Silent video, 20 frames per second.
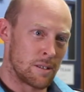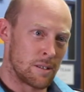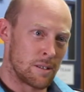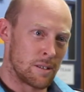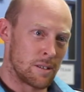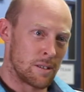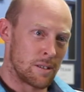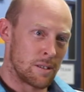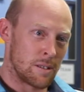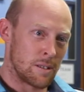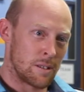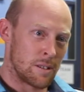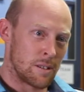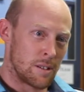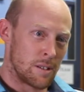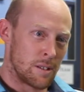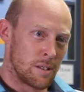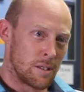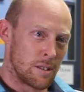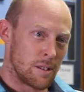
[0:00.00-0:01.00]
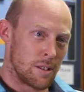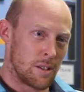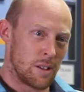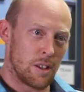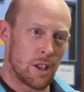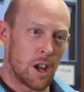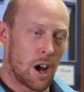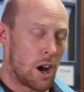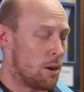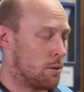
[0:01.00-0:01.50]
broader range of?
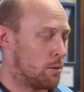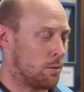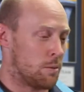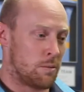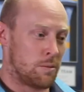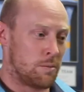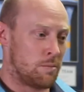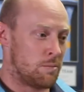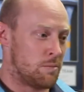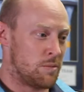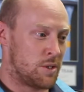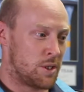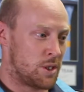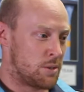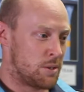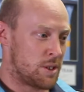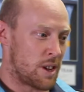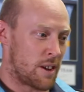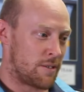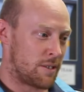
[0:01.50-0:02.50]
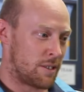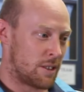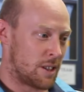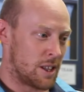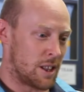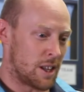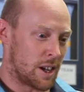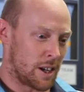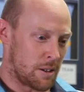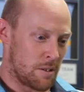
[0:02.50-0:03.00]
No, it's
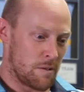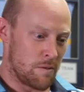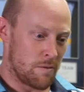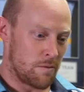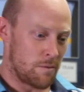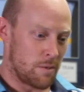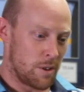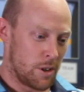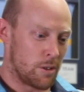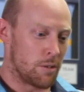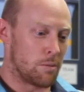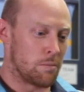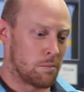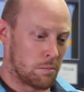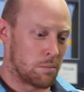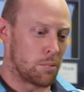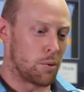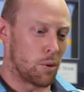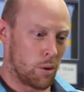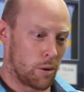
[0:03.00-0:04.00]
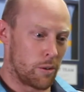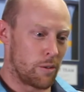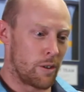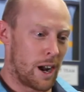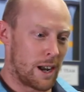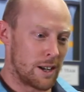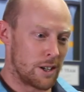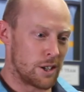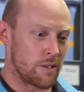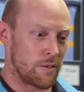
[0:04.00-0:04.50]
definitely like a real broad
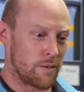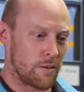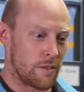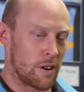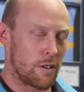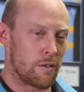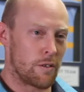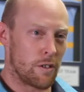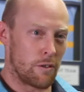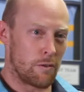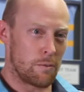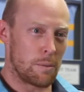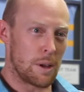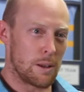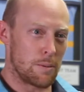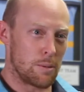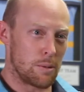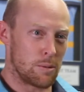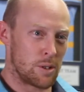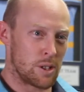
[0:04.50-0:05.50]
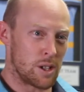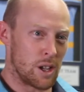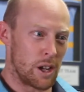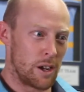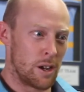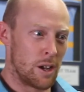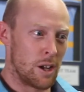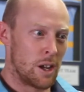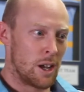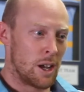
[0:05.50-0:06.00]
range of people.
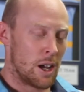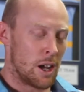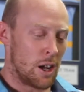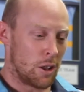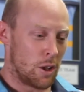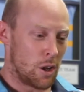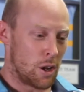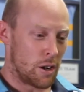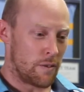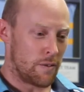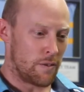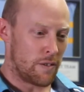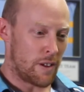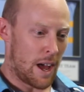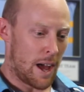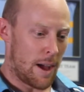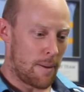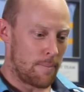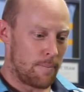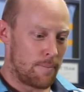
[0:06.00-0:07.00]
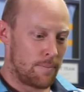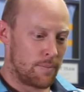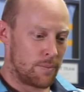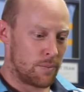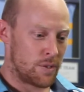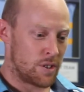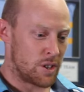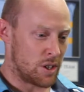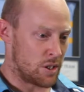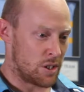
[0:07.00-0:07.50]
So a lot of
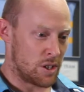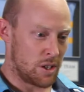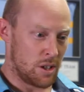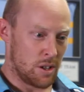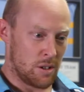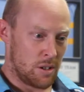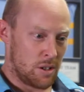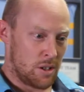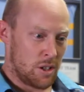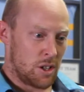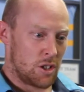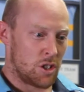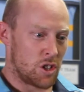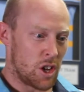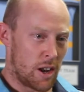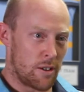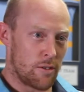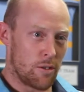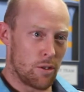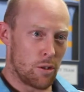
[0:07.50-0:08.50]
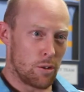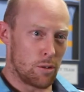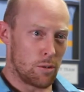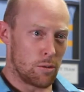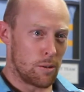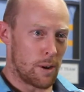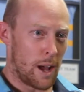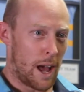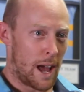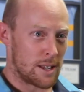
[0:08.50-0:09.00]
just your general
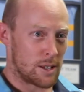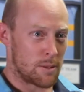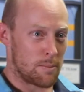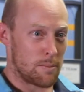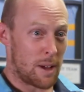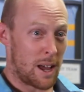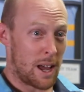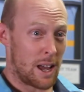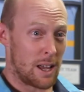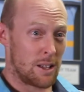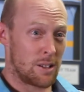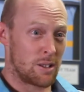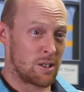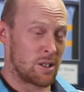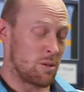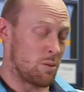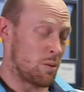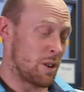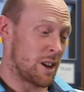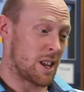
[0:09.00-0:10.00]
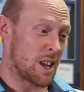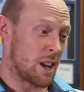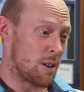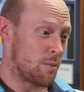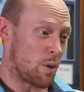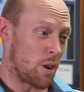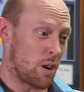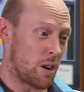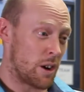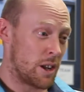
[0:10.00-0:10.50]
aches and pains, your
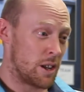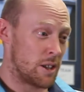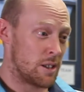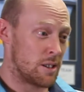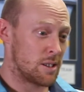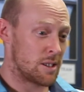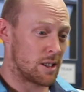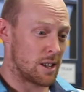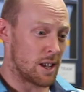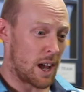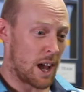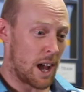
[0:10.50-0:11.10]
weekend warriors,